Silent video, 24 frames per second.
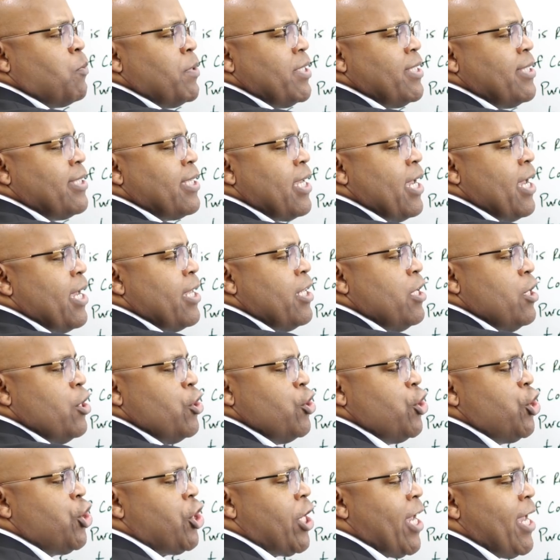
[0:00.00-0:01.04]
we said
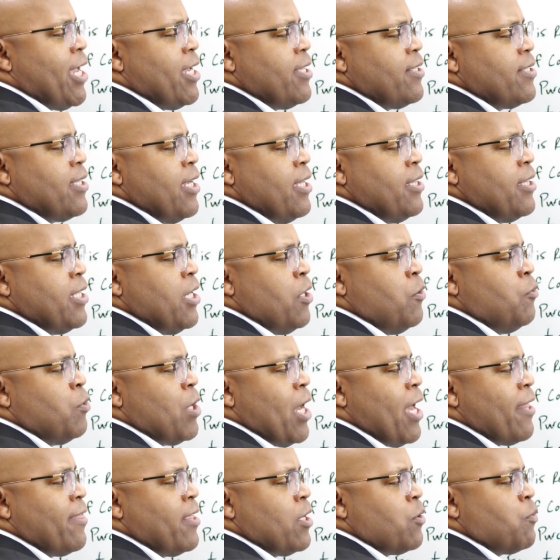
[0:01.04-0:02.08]
Chase, and then
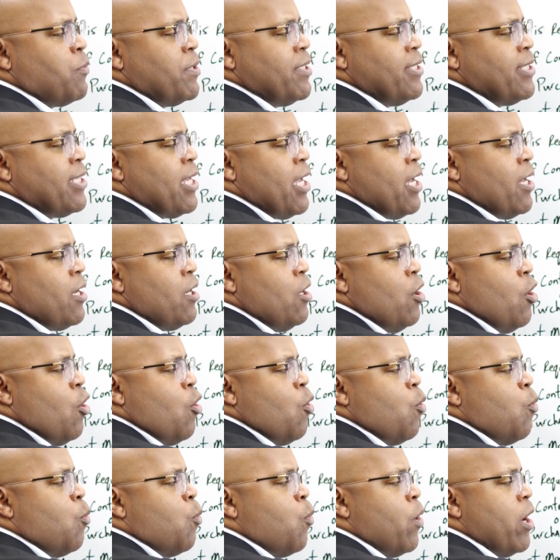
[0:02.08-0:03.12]
I think we said
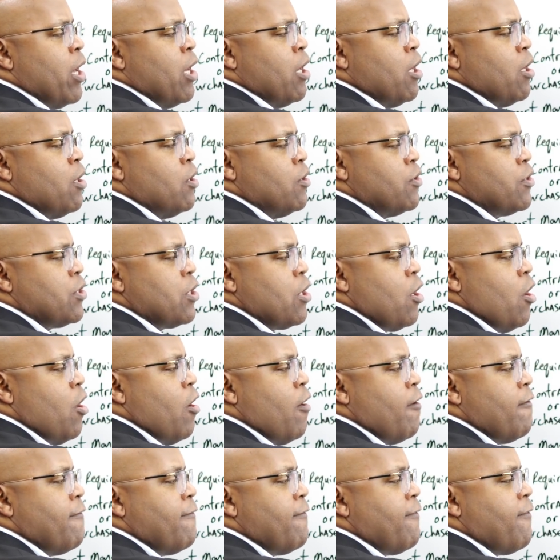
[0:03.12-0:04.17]
Wells
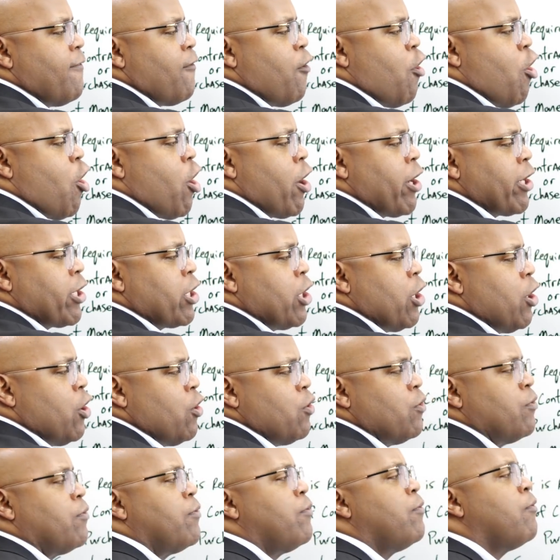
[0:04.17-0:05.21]
Fargo,
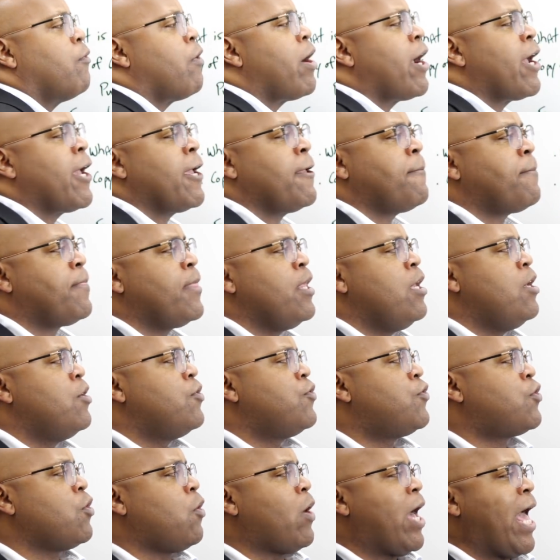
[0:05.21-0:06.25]
right?
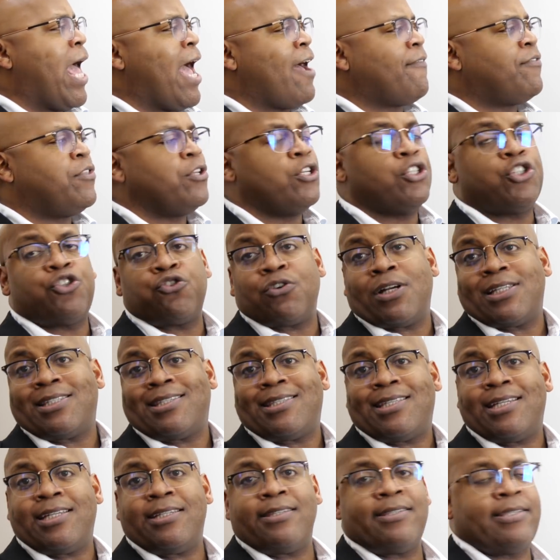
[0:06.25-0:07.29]
So after the
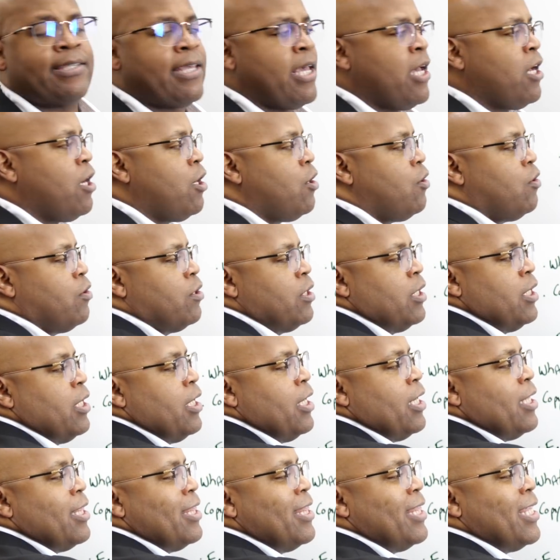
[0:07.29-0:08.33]
trustee sale,
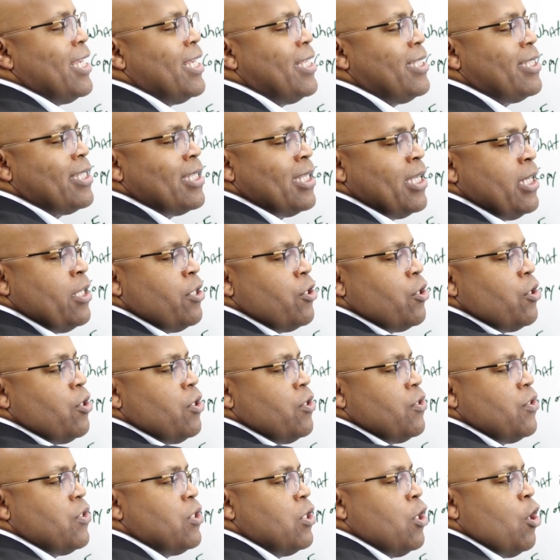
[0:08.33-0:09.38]
these
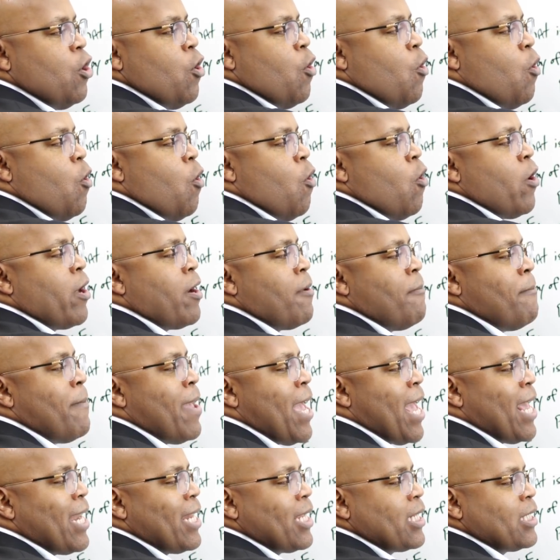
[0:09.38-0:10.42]
lenders
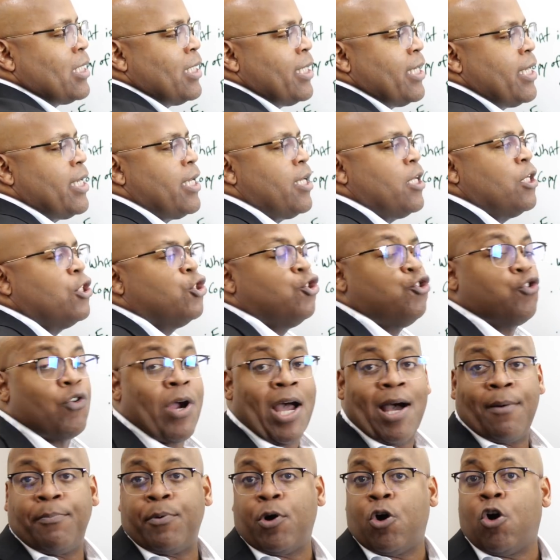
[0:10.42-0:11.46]
automatically
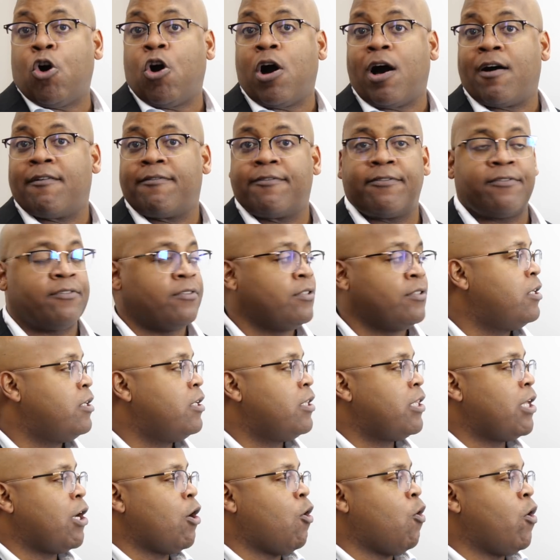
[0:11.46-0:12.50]
drop off.
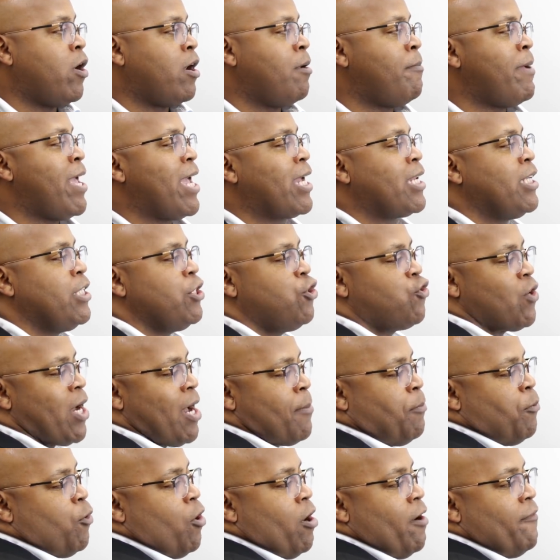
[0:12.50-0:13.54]
They automatically
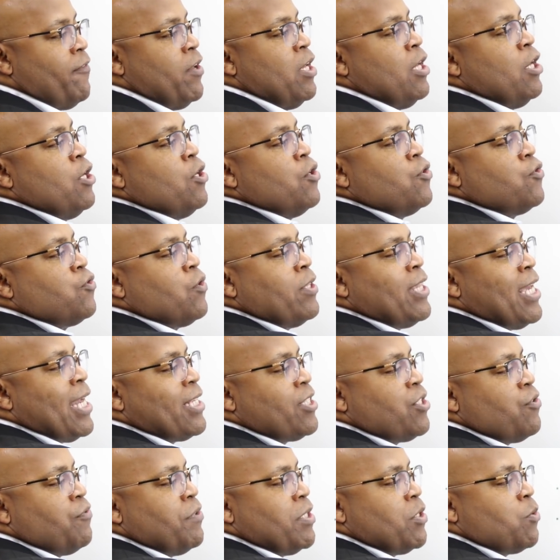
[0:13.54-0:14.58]
drop off. So
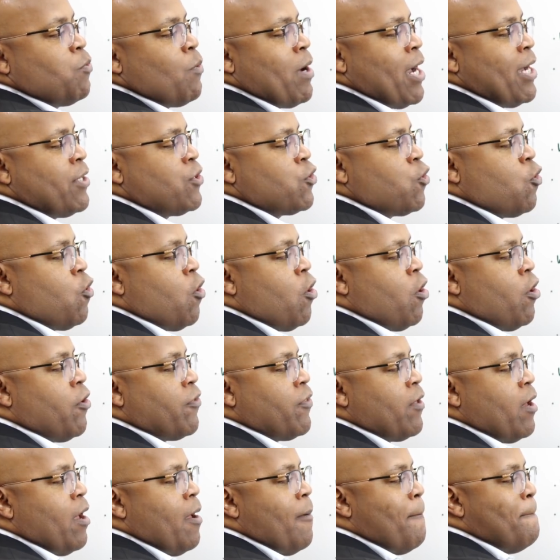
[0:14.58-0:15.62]
that's the reason why it's called
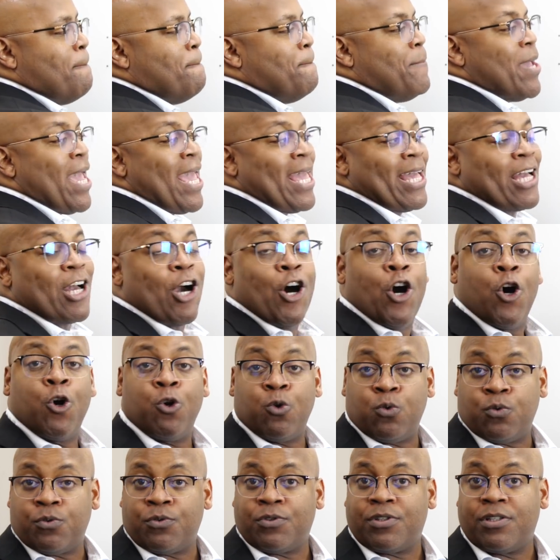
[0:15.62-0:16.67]
bank
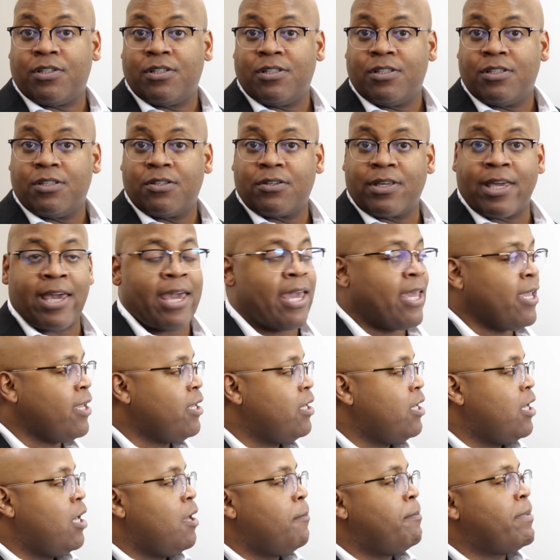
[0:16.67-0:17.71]
owned, okay?
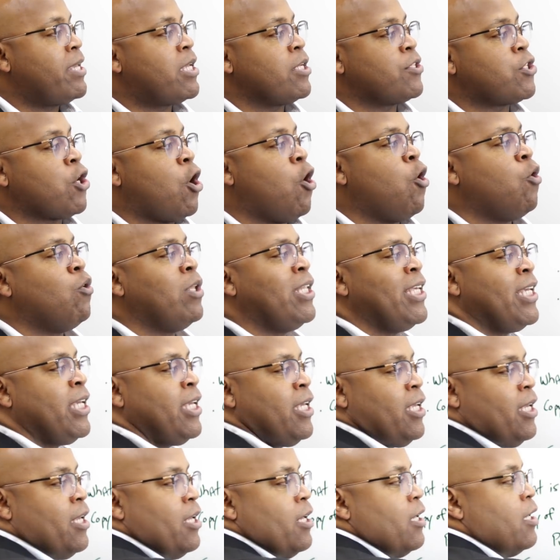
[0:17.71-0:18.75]
Because
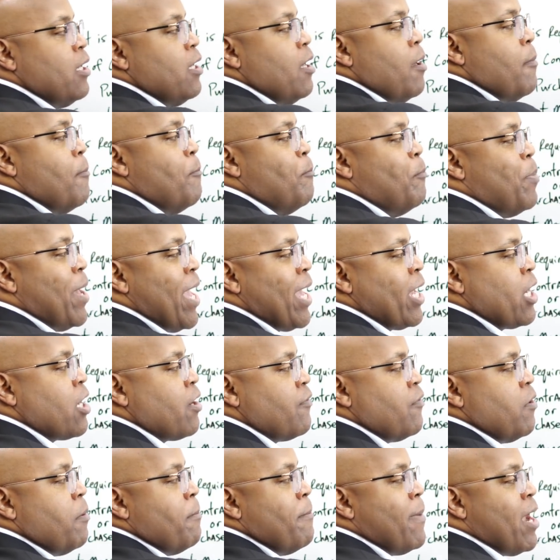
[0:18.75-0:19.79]
only Bank
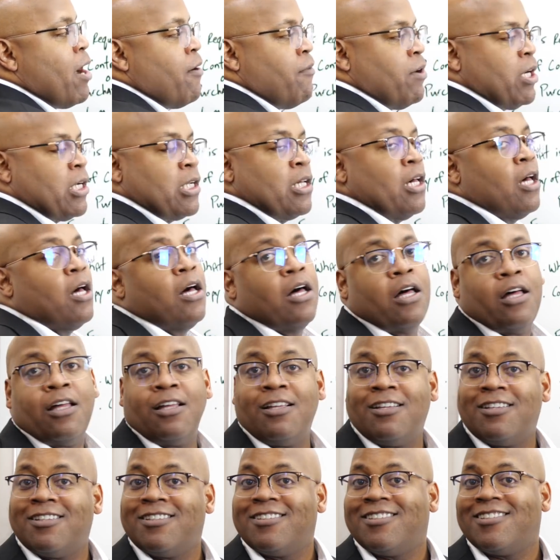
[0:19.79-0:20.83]
of America,
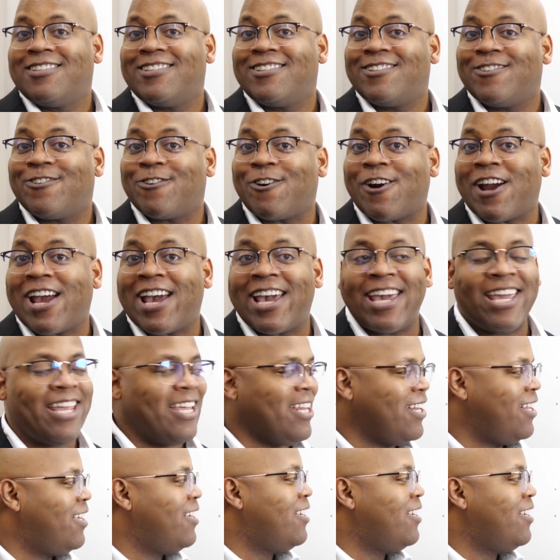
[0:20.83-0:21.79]
right,